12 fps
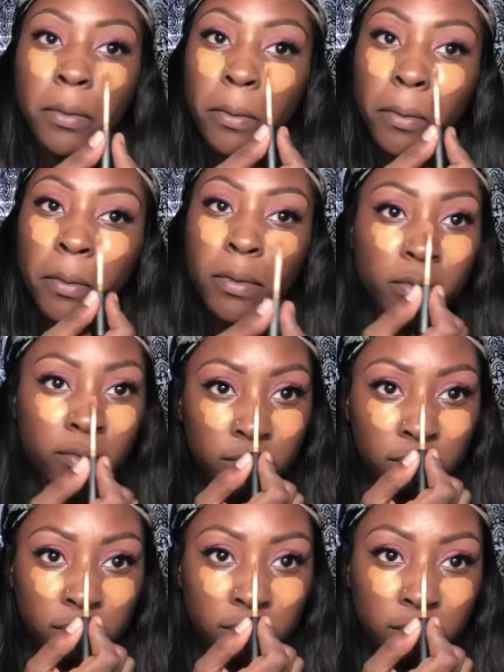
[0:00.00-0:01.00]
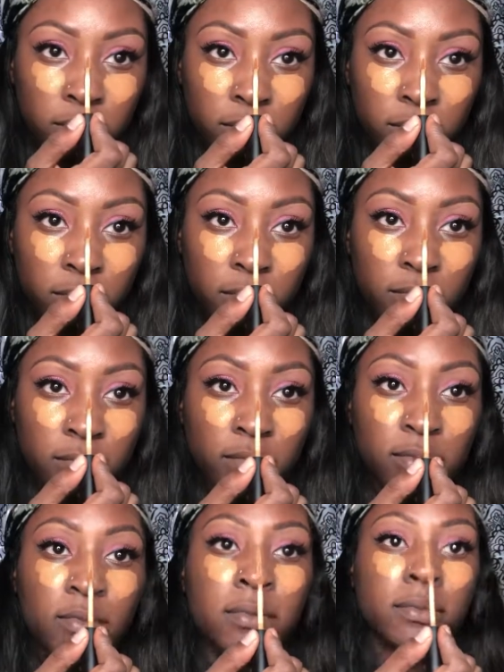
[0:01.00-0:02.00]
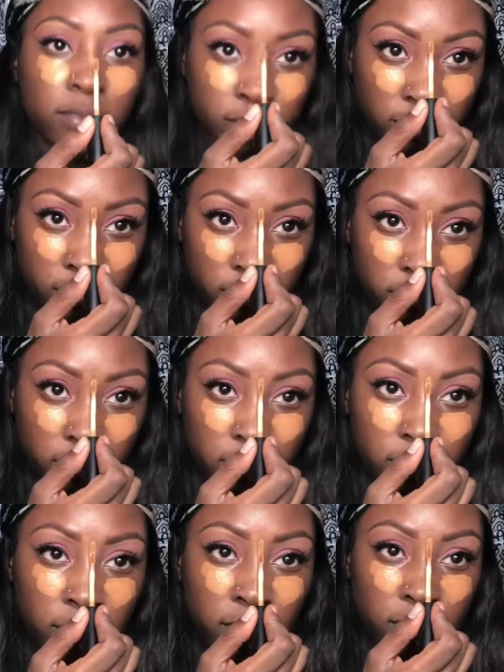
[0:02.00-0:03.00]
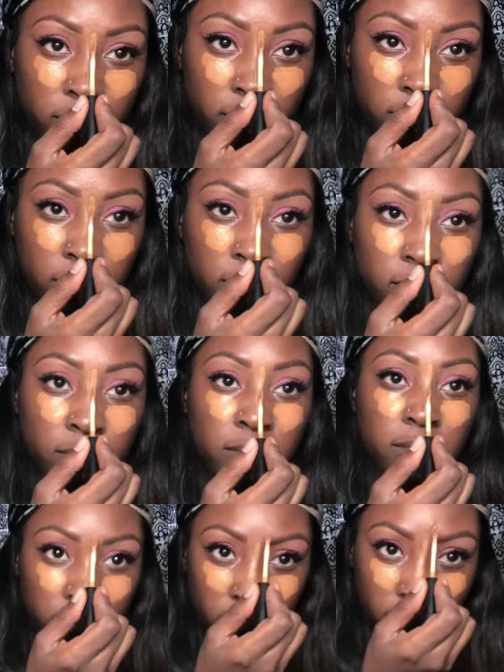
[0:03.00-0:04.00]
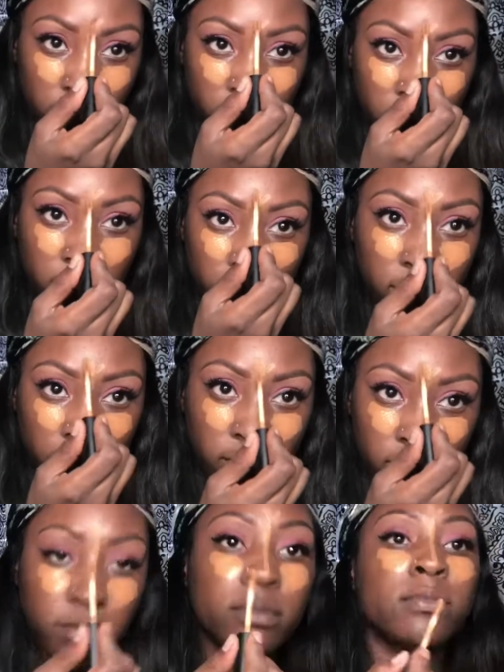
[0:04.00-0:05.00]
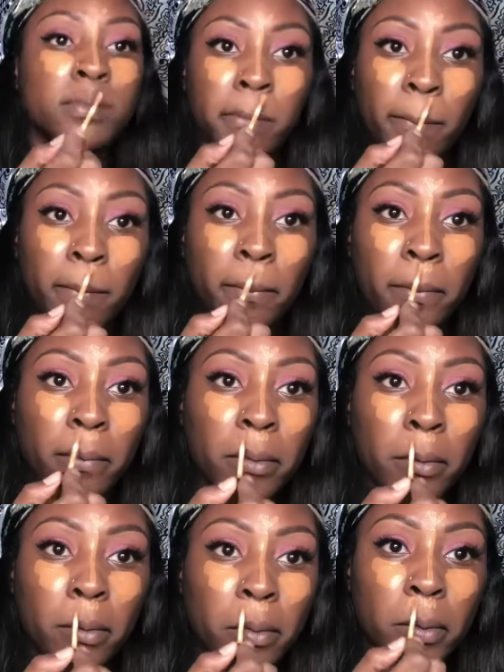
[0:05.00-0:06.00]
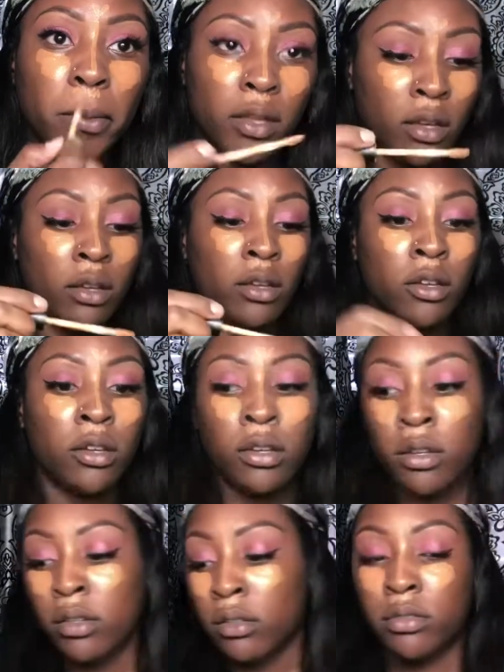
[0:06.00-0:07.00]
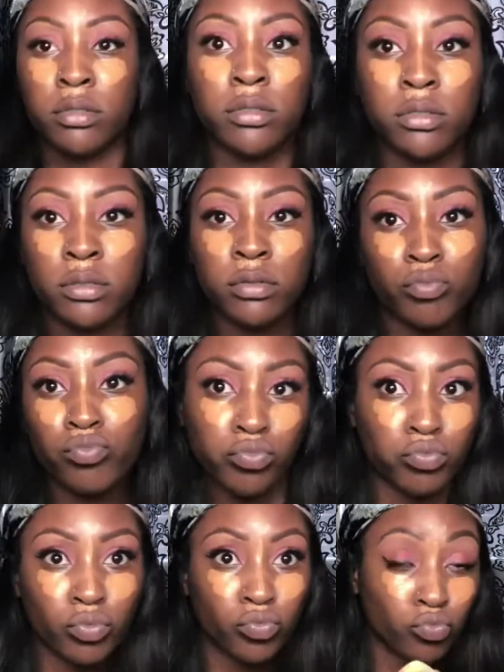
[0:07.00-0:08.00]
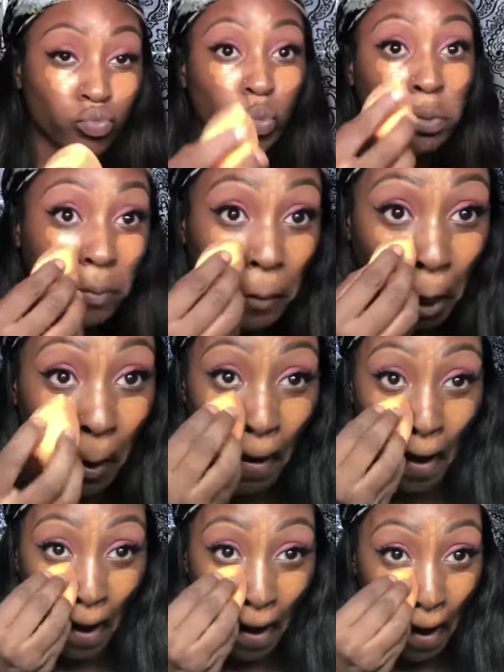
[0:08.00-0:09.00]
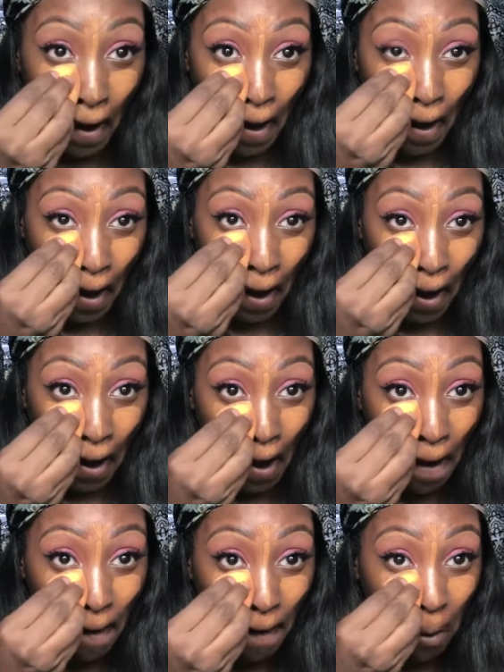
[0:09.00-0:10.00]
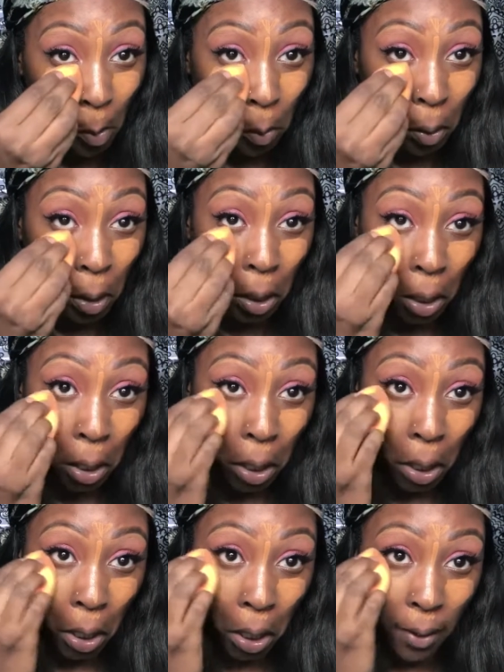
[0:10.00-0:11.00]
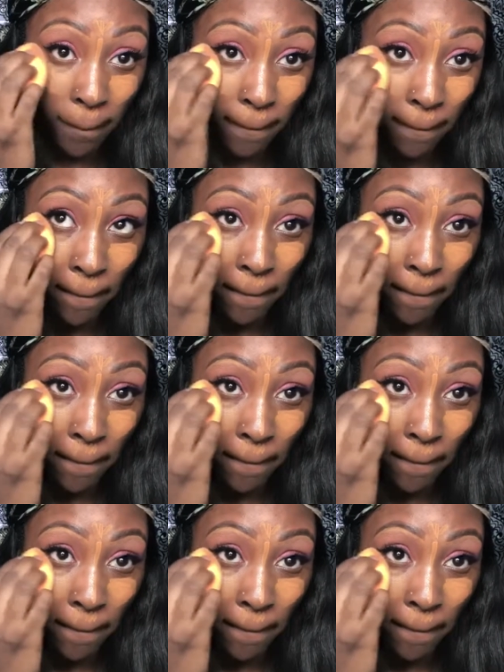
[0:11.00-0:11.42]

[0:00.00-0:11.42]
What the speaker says: face look skin-like. And I'm also gonna highlight the bridge of my nose, my forehead, under my nose, and you know, the regular. Now I'm going in with my damp